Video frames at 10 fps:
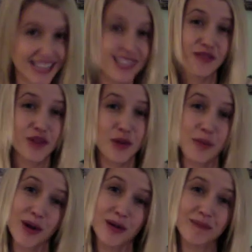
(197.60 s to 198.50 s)
Sense of
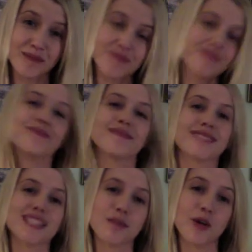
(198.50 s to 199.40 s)
humor.
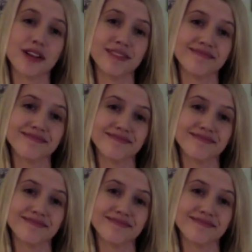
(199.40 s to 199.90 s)
It's important.